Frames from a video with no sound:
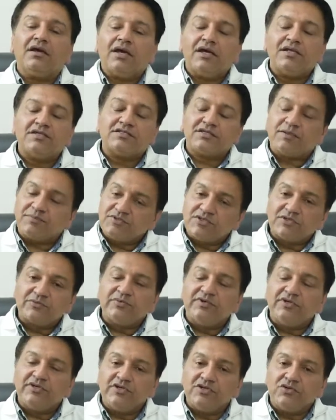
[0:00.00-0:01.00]
and
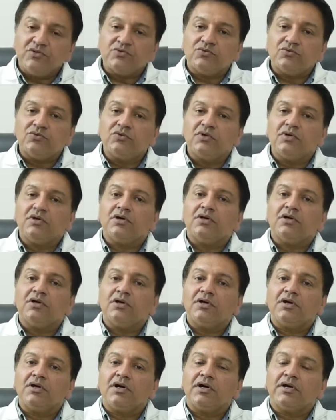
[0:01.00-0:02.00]
subsequently do
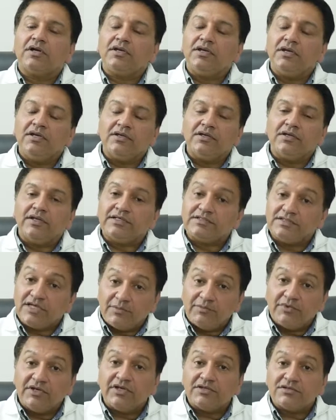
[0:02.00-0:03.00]
a clinical
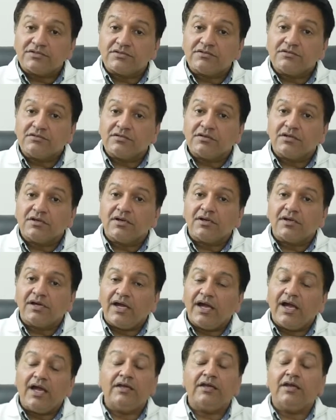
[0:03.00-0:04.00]
examination
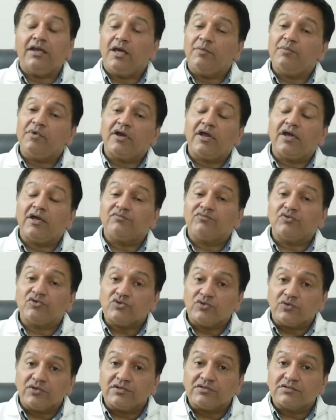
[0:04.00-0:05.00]
and an MRI of the
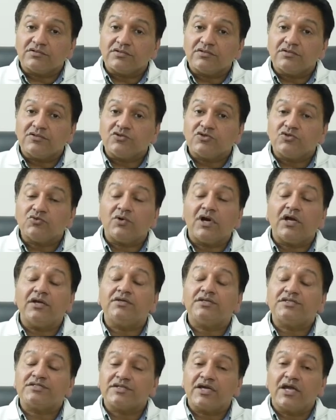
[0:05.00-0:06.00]
joint to
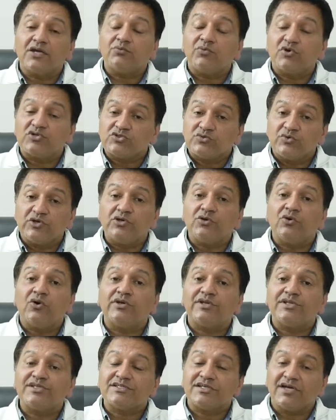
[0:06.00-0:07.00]
understand what's going
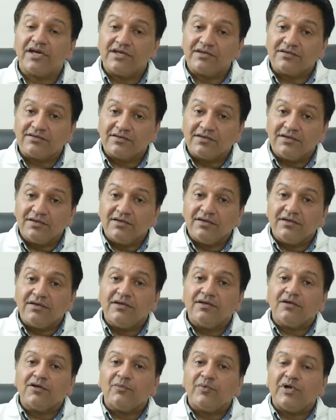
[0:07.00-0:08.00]
on inside.
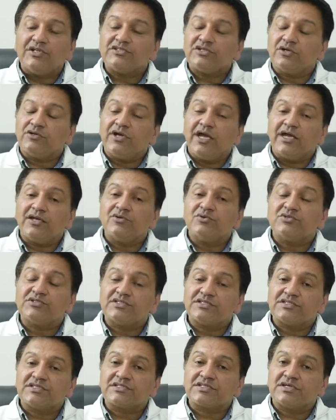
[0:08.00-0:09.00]
Once your
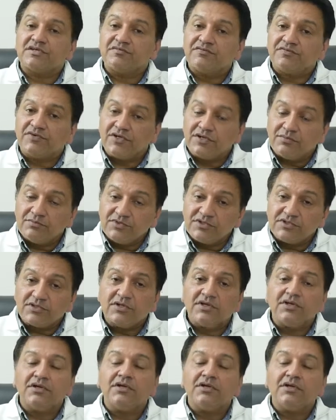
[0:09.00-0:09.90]
diagnosis is confirmed,